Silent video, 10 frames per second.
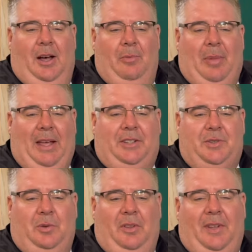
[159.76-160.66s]
Back to
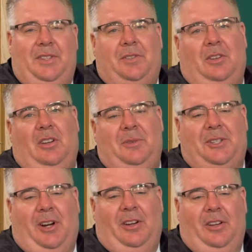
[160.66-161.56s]
school events are going to be
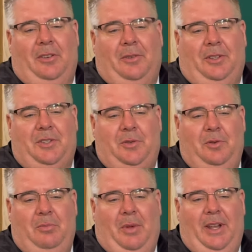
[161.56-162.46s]
starting here really
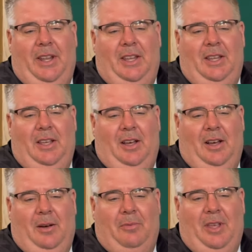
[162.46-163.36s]
soon. Monday,
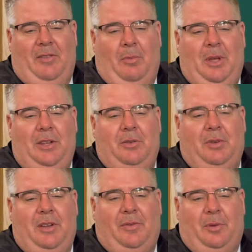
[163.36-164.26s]
we have a meet and
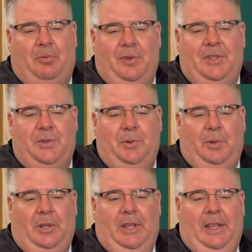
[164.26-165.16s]
greet for the
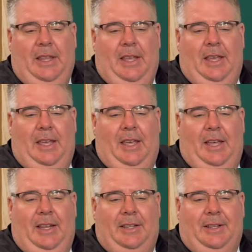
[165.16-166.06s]
preschool.
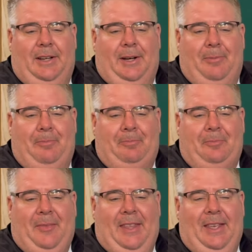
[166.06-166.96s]
And
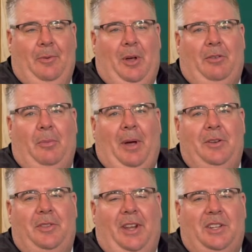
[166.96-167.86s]
want to
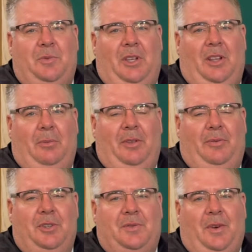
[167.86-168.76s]
remind you that next weekend will be
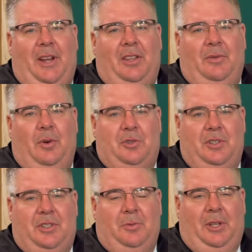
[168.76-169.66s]
First Friday
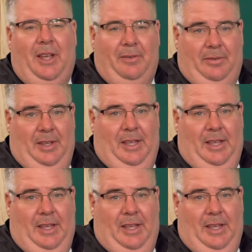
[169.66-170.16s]
devotion, so we'll have